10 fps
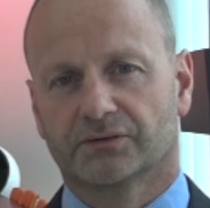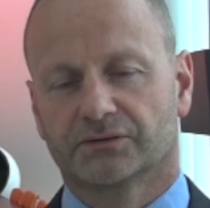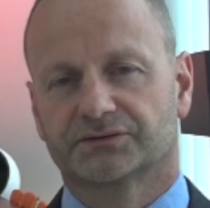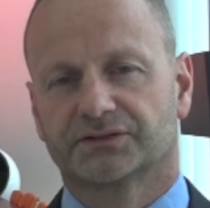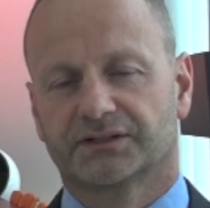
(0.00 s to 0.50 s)
who
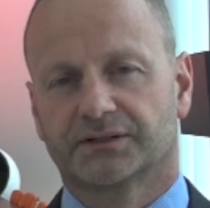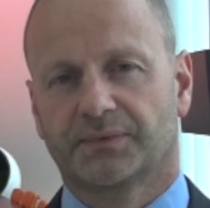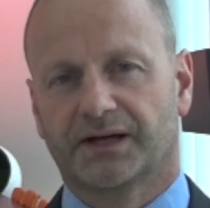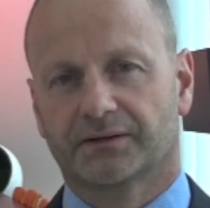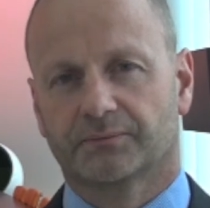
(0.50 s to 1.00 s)
has hit the
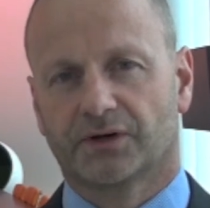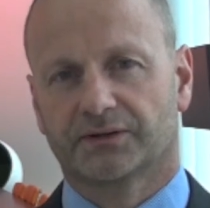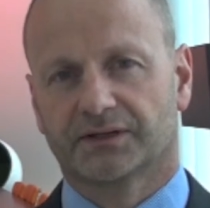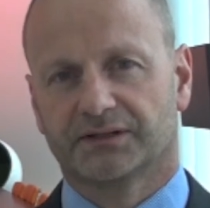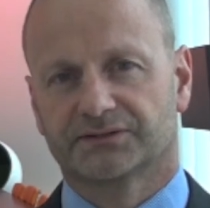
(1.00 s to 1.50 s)
panic
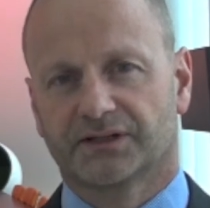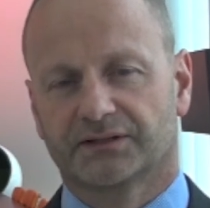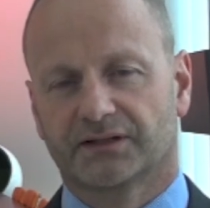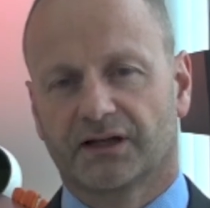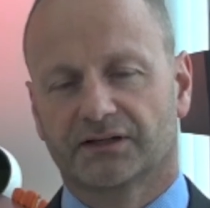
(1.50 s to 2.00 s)
button
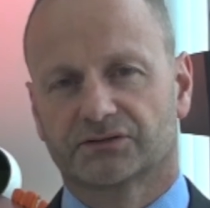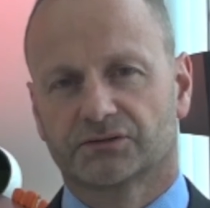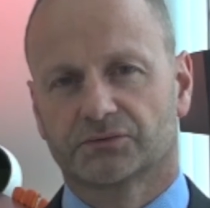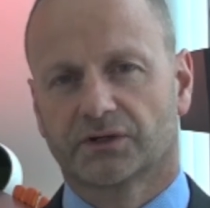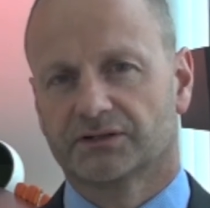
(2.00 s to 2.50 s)
inside the last
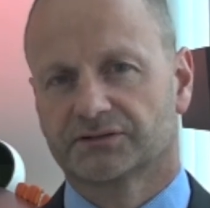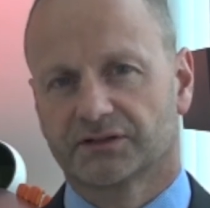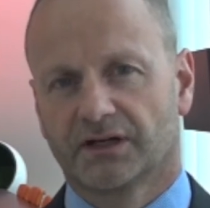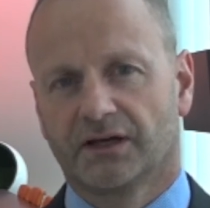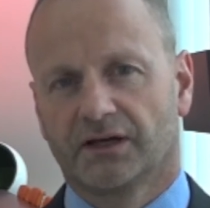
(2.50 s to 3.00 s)
2
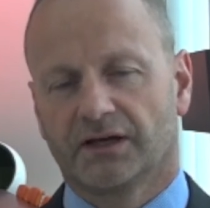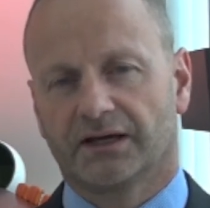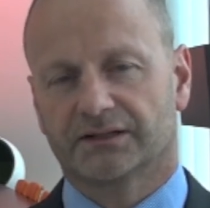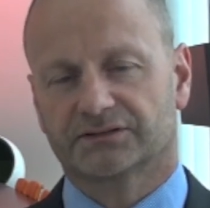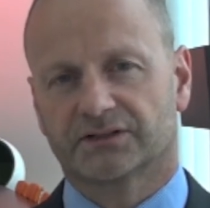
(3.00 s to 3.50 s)
weeks.
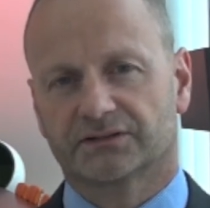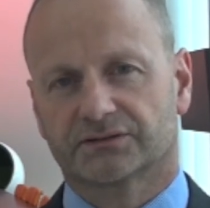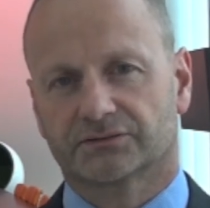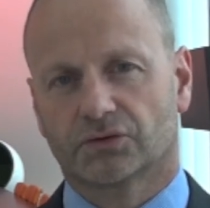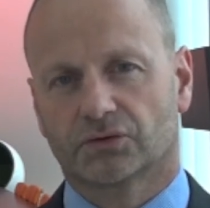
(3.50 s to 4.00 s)
And as
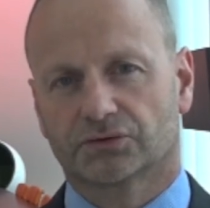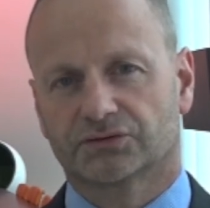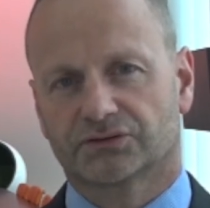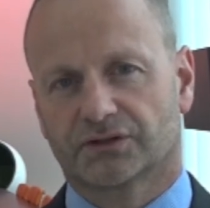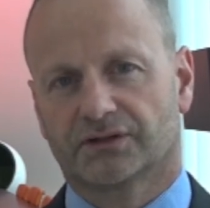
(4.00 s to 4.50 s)
such, of
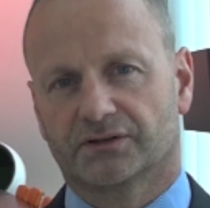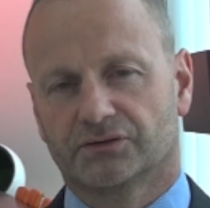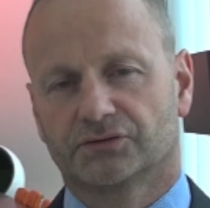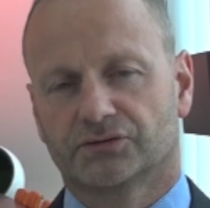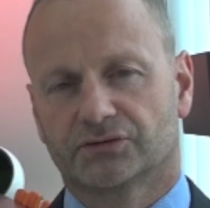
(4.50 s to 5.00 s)
course,
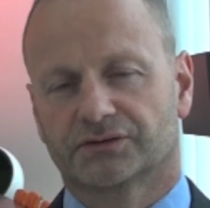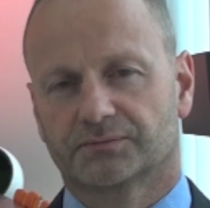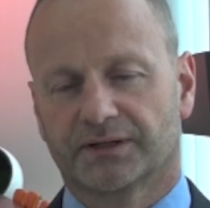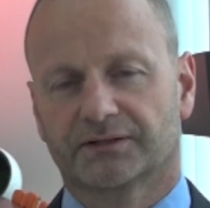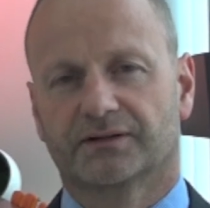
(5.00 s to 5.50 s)
you should
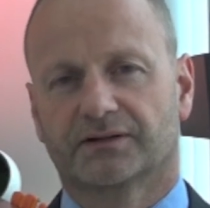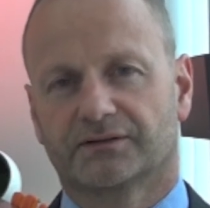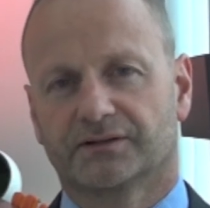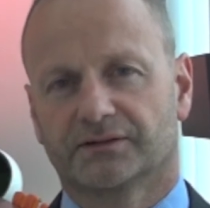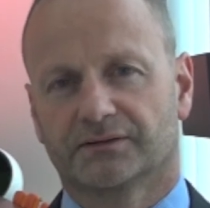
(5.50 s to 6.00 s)
expect
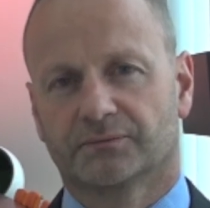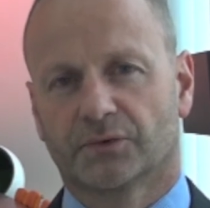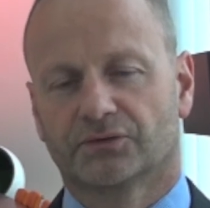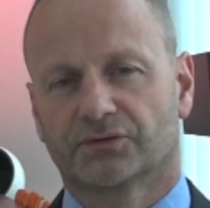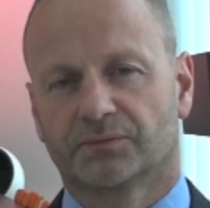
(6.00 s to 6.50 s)
the
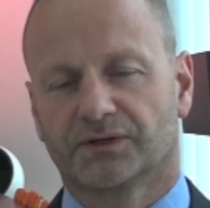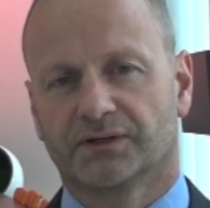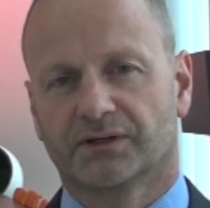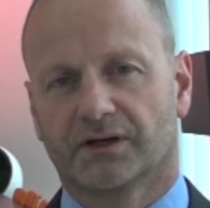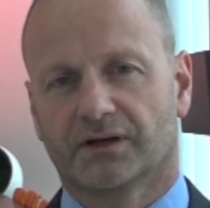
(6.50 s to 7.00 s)
move to
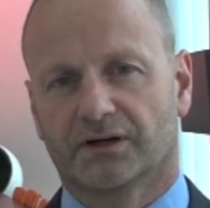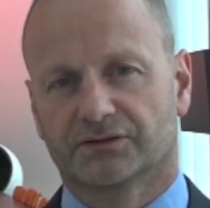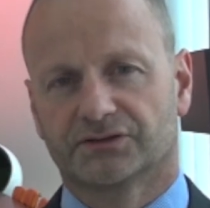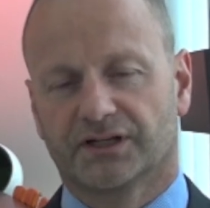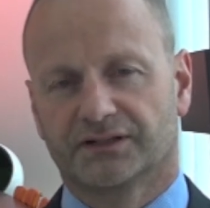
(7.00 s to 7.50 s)
be
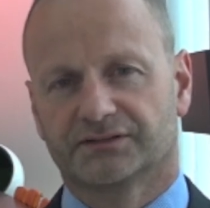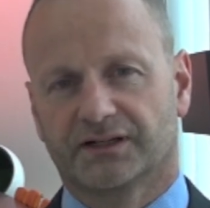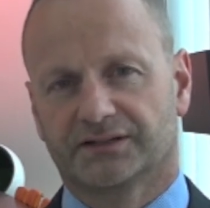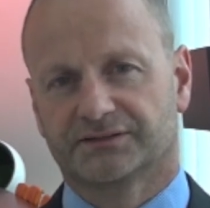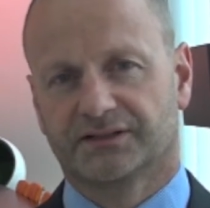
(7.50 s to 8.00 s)
unchanged
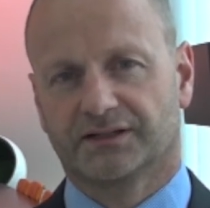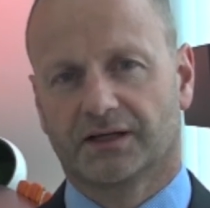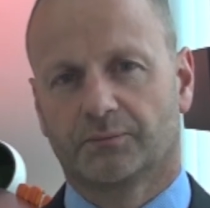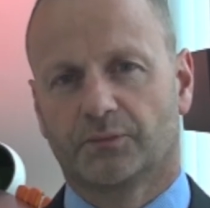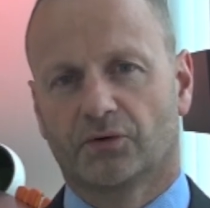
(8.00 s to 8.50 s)
as they
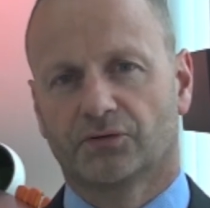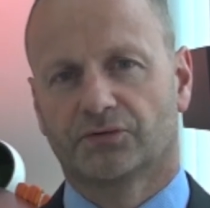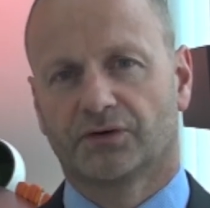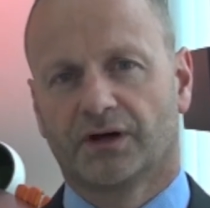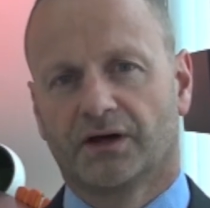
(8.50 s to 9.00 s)
are
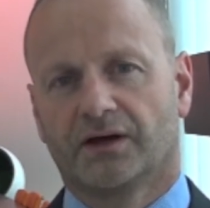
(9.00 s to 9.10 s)
both